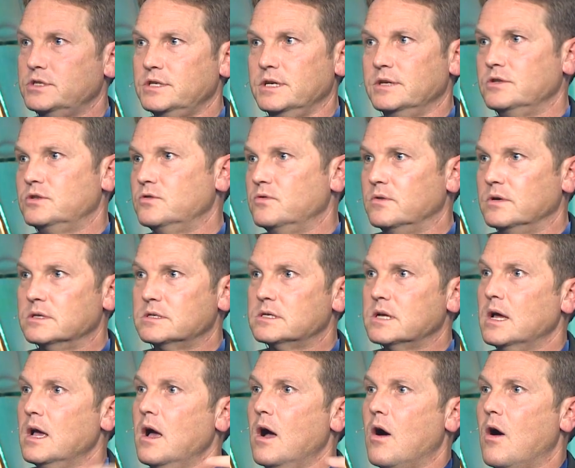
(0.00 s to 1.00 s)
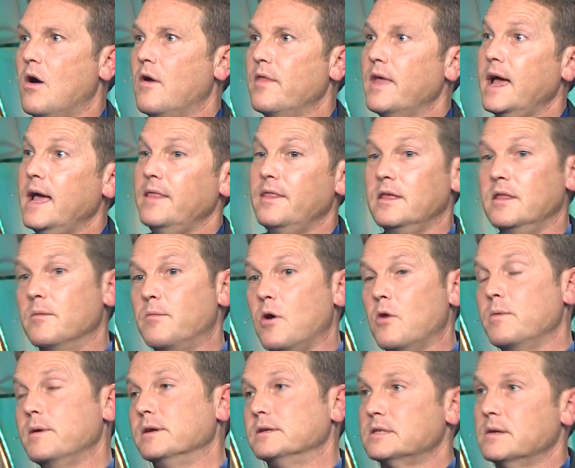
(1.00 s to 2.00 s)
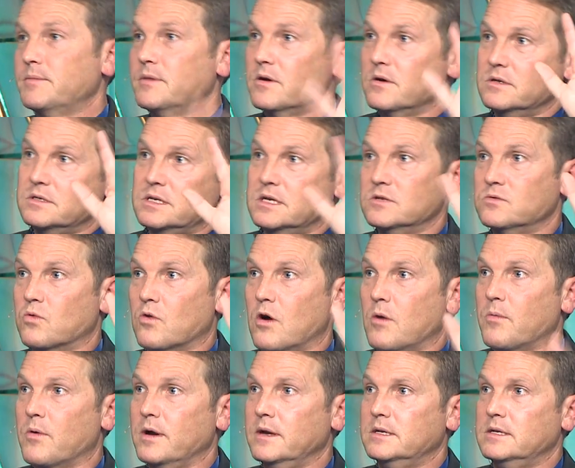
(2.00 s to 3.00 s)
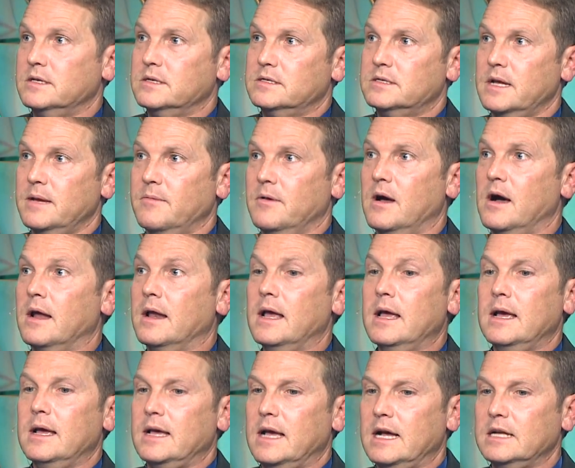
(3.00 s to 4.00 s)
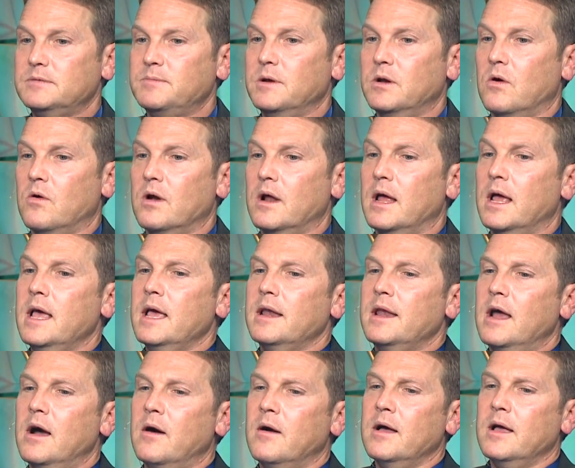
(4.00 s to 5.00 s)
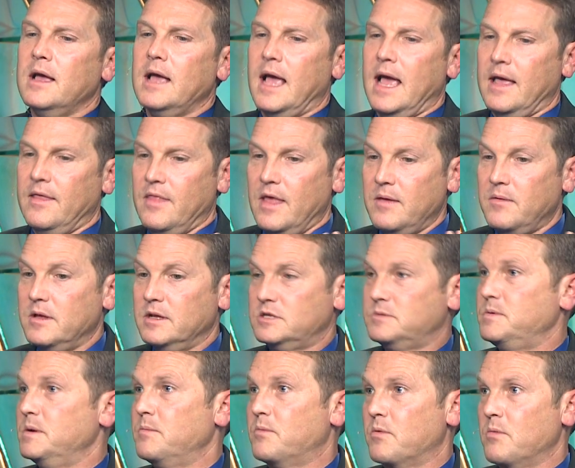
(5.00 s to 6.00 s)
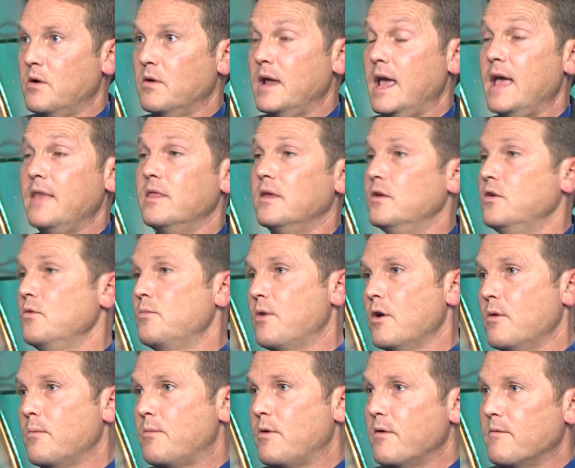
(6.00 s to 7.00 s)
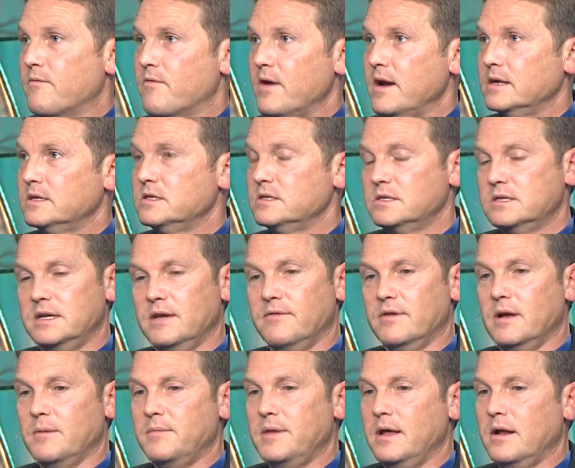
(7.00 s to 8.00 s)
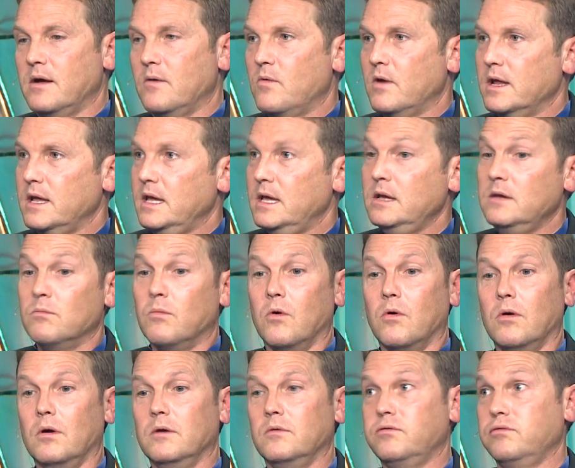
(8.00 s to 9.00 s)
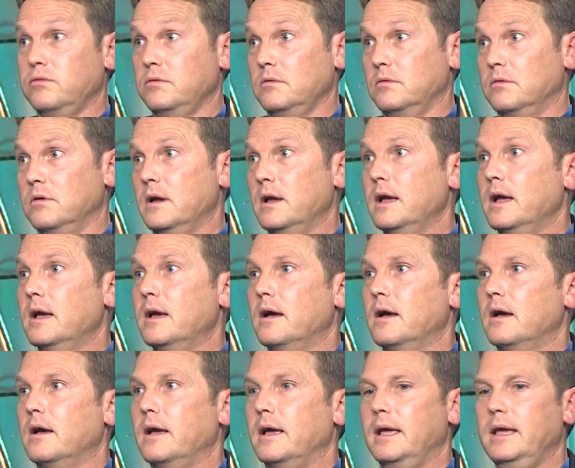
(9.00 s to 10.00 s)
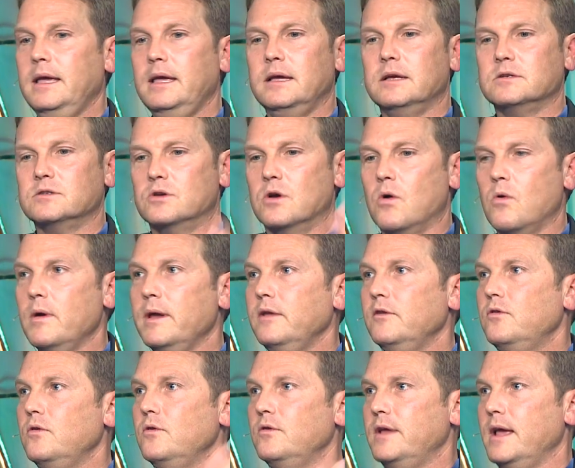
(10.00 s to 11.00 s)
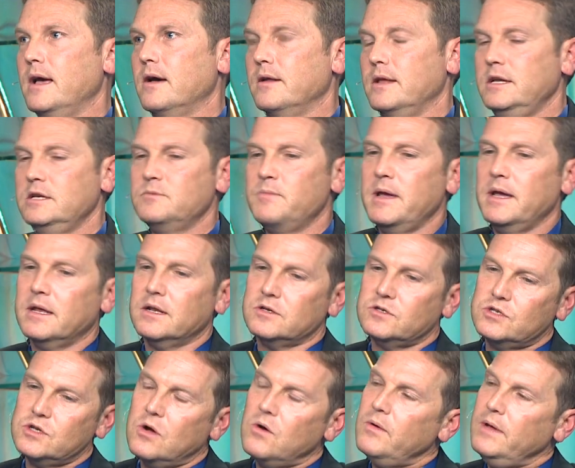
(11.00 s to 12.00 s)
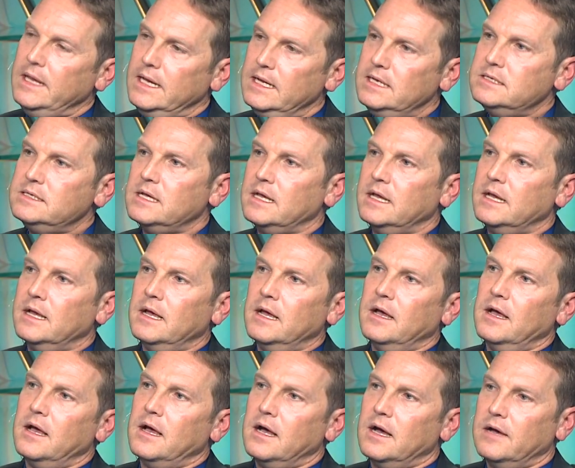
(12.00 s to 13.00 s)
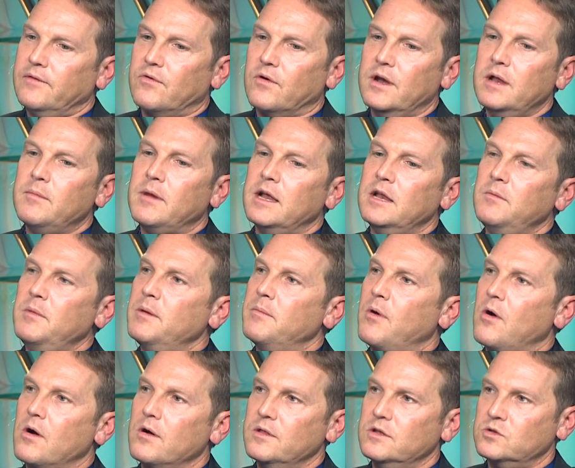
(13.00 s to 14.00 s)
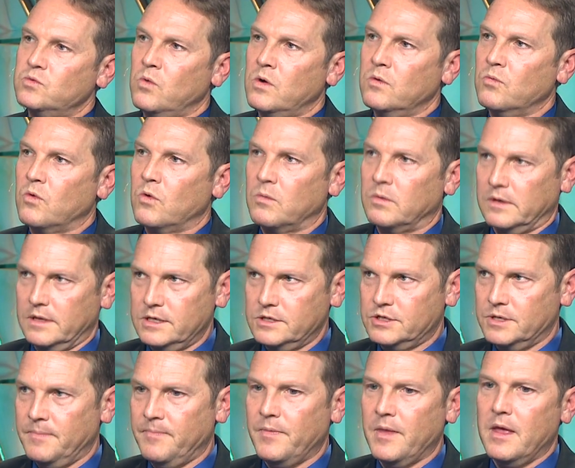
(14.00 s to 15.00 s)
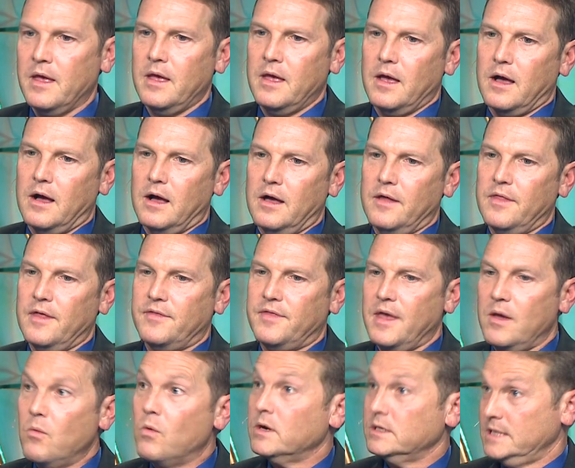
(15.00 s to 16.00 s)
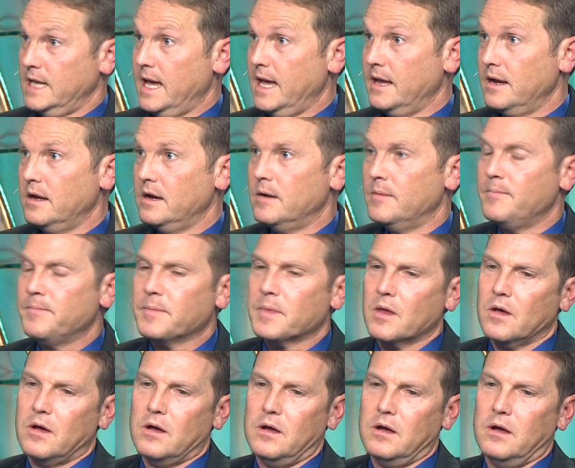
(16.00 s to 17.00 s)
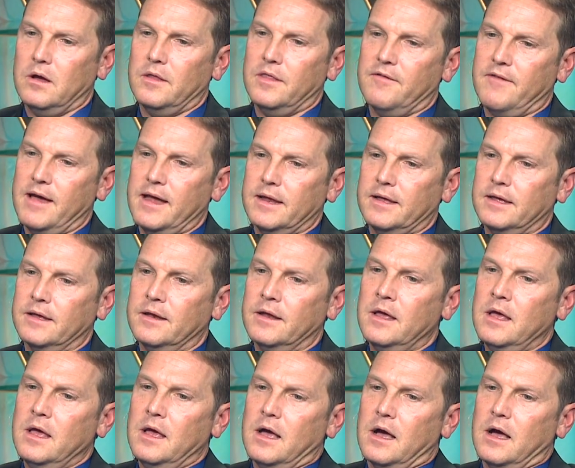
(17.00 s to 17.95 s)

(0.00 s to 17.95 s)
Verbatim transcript: Shintoists, all that. And then the Pope gets up there and says, "We're all praying to the same God." That's been going on now, and they, it's been promoted. And the new Pope, Pope Francis, yes. gave an update on what he boy whew, he's a universalist. He is going to town. He's making it so easy uh, for anybody to be a part of this one world religion uh, that they want to head up uh, the Vatican.